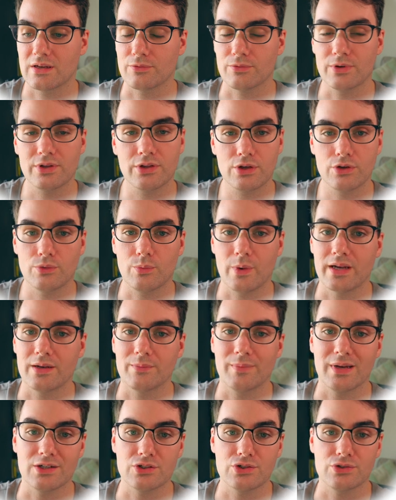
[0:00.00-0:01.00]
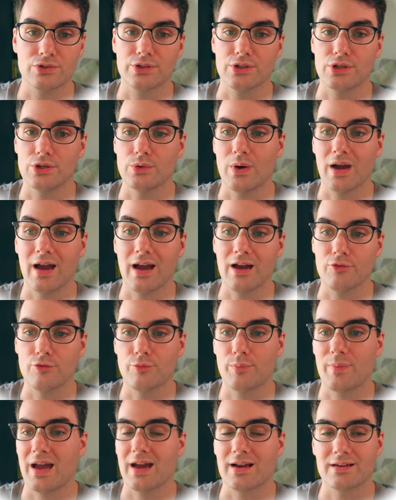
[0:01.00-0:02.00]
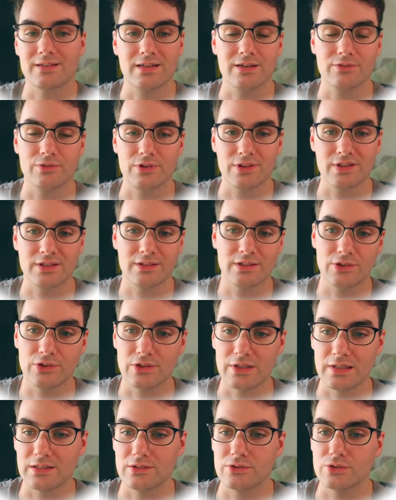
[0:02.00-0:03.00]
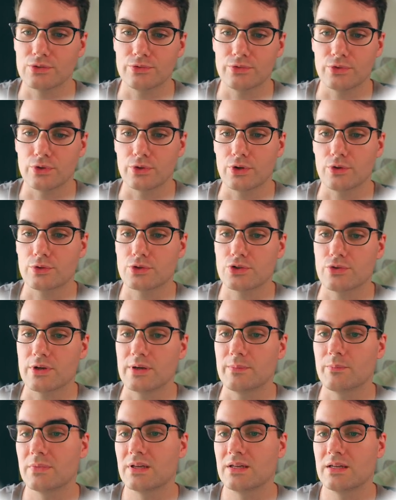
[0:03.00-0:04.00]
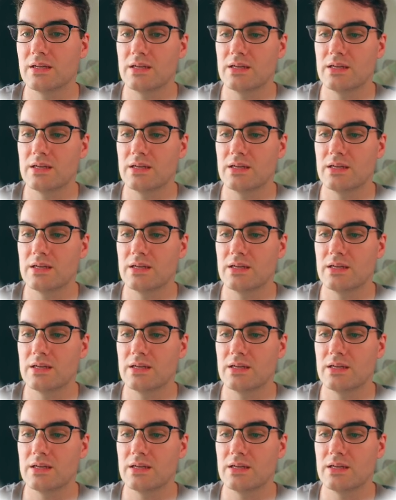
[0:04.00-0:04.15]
a really good way to make sure that you have packed everything that you need to for your trip.